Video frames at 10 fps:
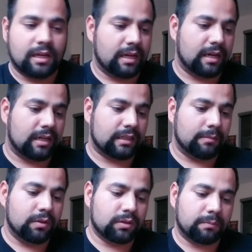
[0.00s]
And
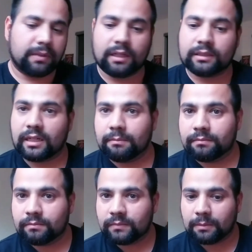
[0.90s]
I'm using pellets that
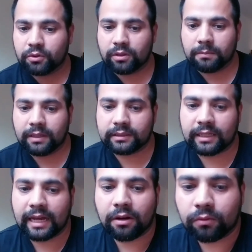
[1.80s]
I'm shooting the pellets
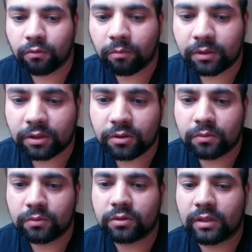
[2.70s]
that I don't normally
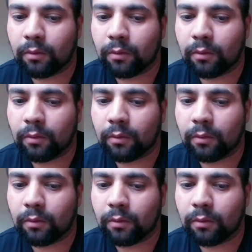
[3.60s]
use.